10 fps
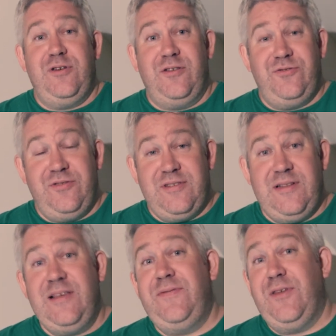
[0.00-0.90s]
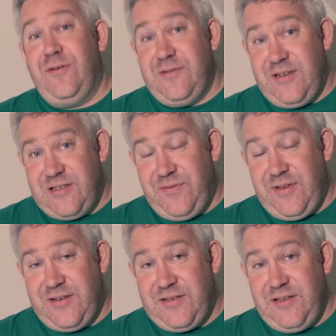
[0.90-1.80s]
countries leave the contest
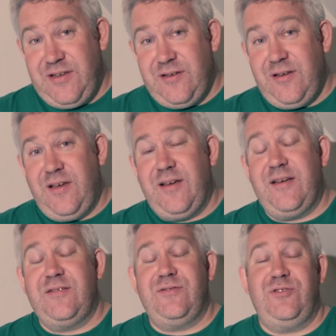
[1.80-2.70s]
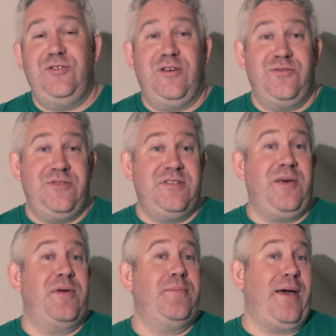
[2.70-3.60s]
for next year and two countries
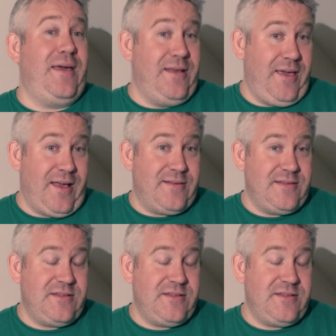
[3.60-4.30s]
coming back in again.